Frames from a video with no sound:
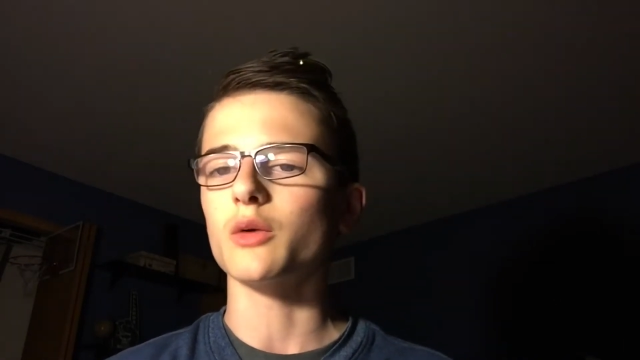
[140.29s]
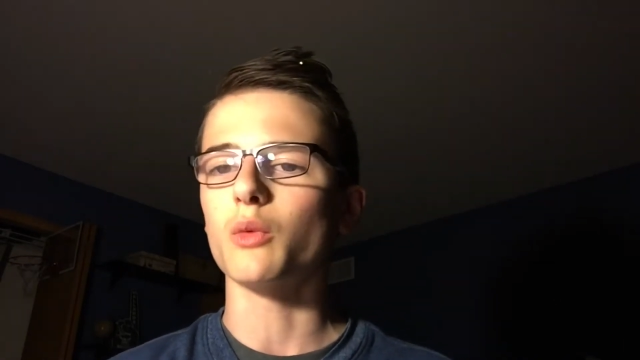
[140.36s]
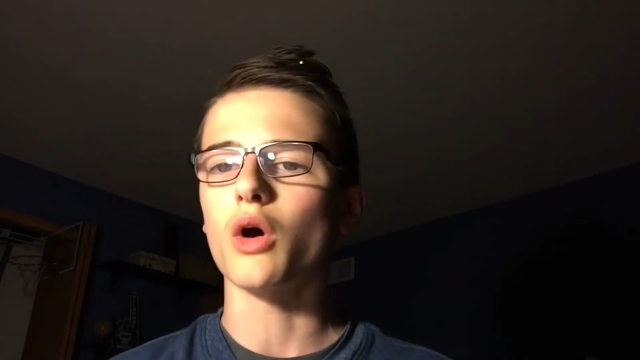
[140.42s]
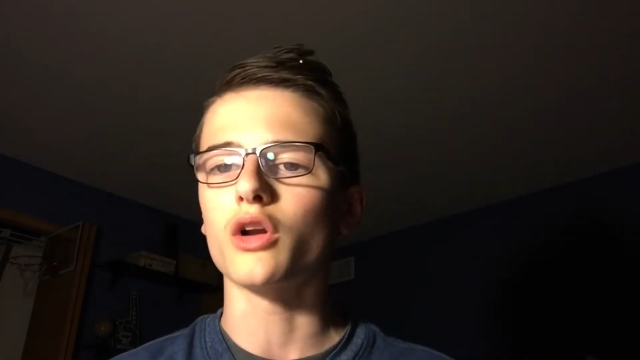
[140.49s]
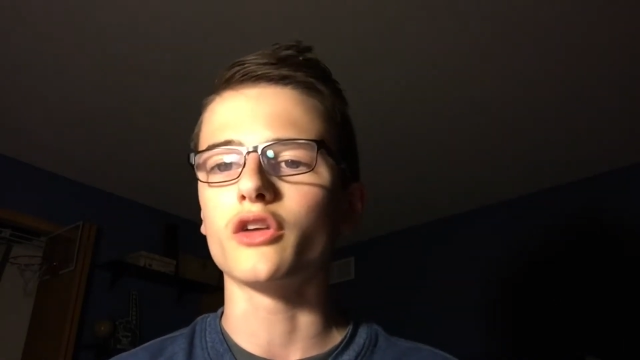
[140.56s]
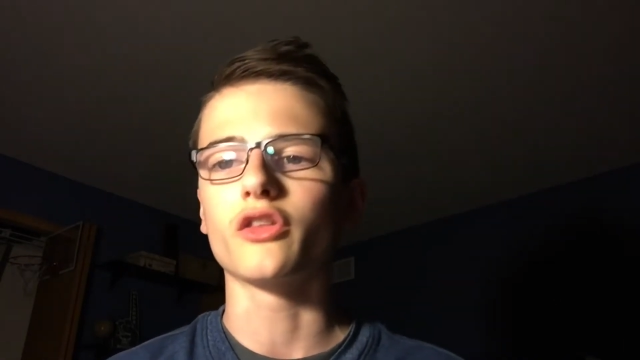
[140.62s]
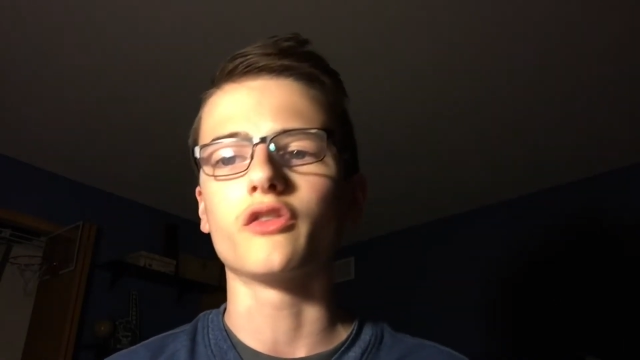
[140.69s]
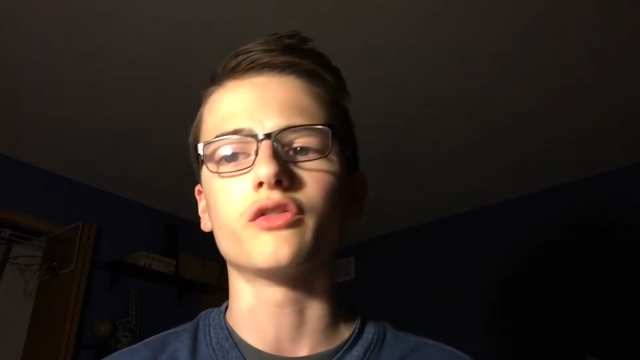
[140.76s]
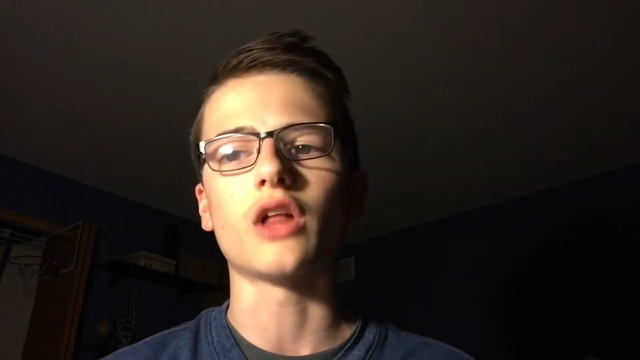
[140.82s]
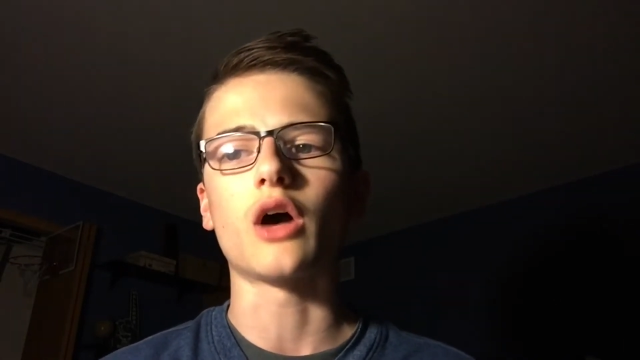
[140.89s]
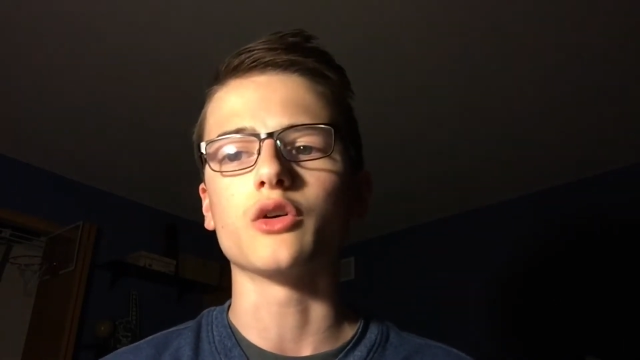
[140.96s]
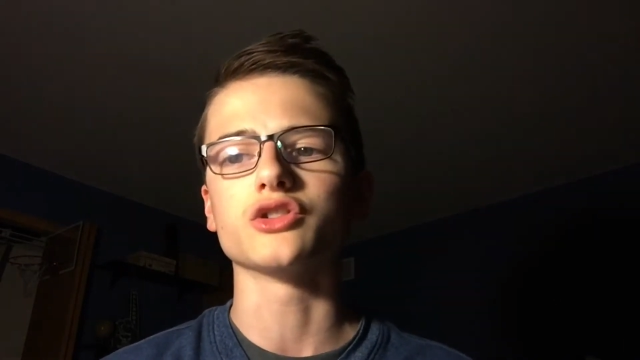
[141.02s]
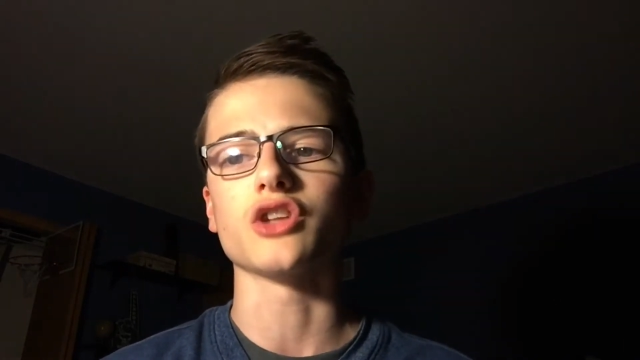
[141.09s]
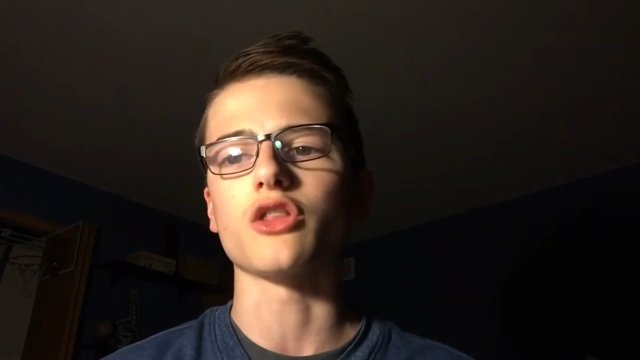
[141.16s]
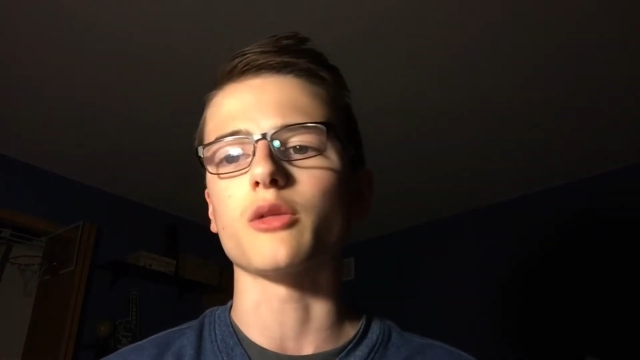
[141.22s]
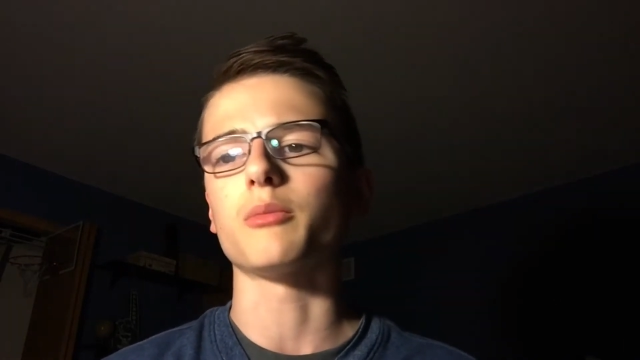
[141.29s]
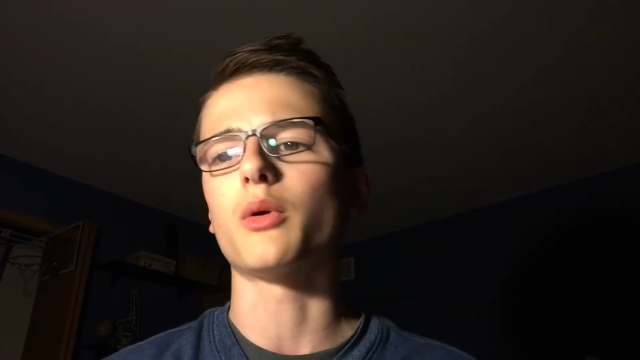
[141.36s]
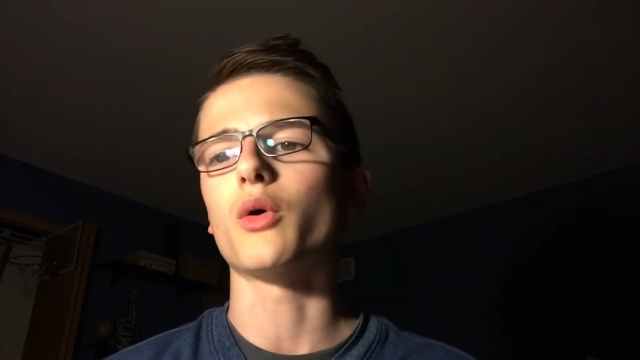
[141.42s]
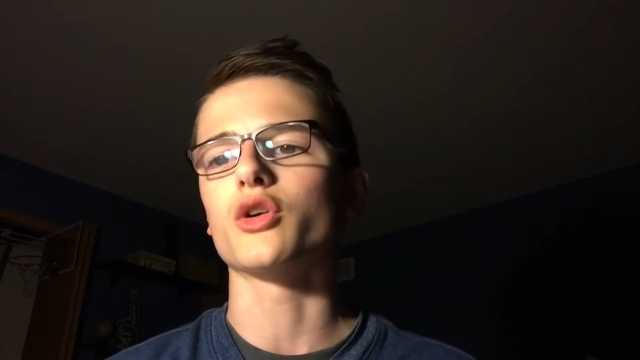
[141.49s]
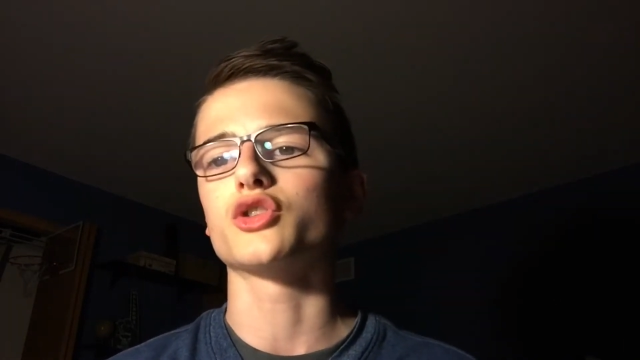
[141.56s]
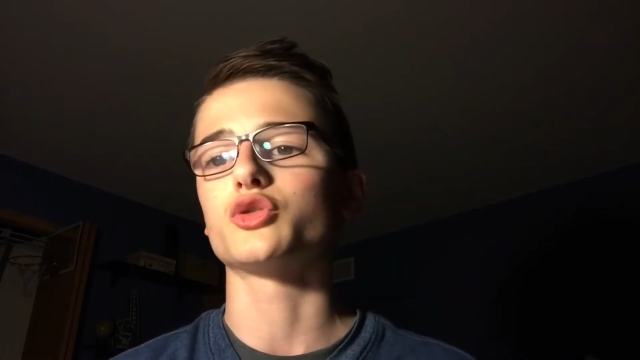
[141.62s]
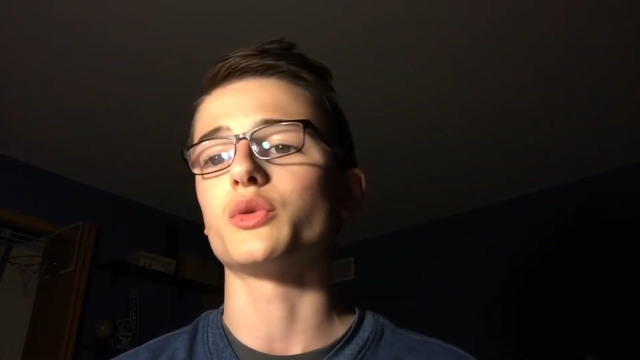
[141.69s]
water the flowers on the
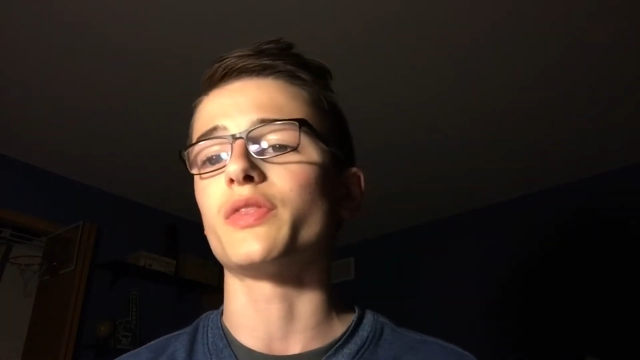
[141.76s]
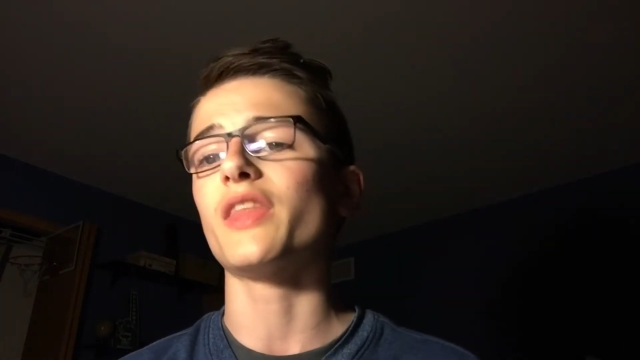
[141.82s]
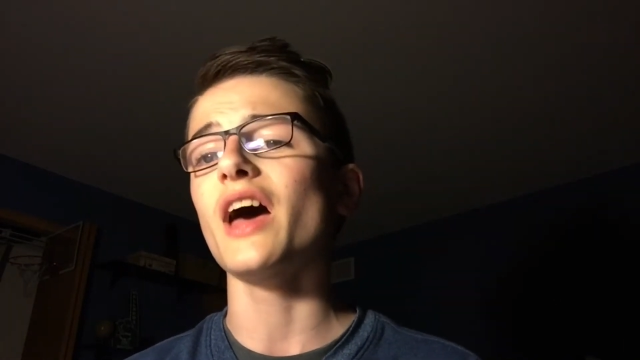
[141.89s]
porch with